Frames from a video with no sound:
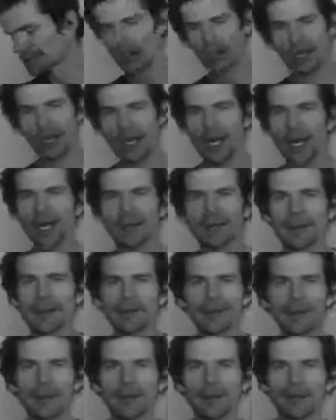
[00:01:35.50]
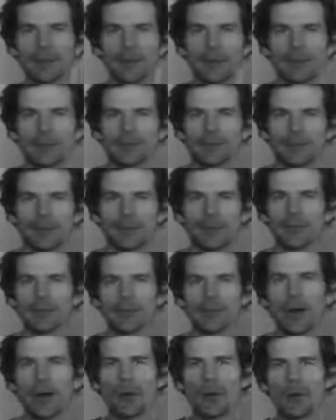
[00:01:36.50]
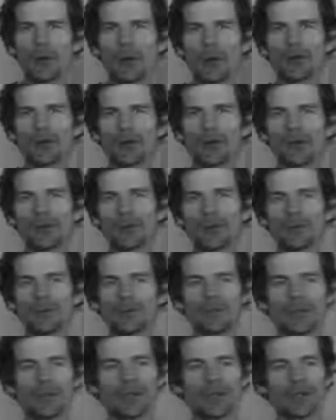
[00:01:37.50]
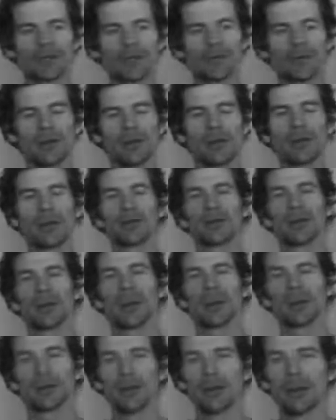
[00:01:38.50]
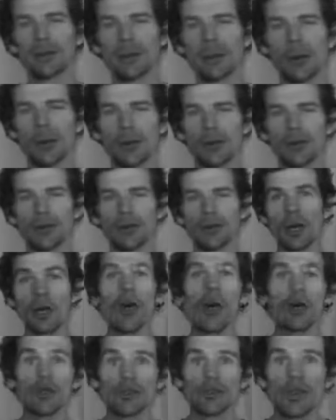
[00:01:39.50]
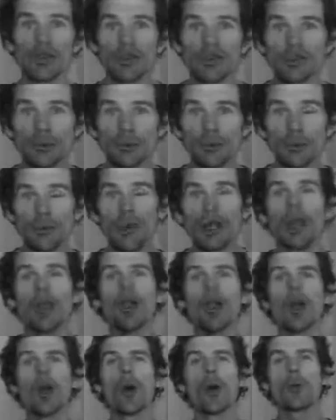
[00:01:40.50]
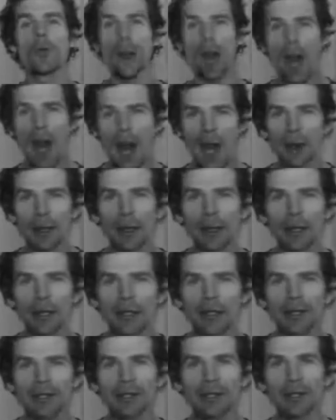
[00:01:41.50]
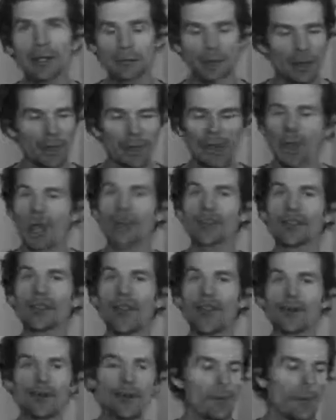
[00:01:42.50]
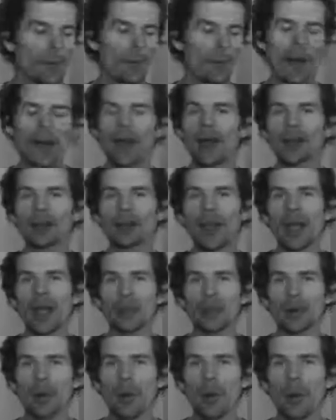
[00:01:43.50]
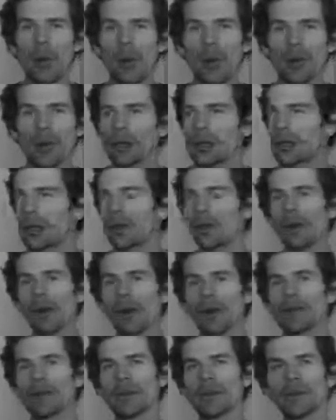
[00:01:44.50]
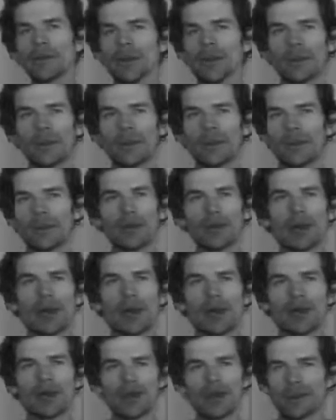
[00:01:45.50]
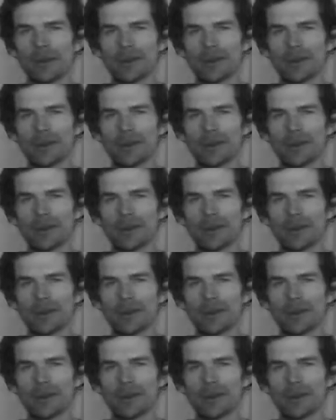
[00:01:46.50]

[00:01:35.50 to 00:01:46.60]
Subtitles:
Don't get a cent from them. Don't even know them personally. But I think it's an excellent book. I know it's an excellent book, and I know a power meter, be it an SRM, a power tap, a cork, whatever, is going to be a great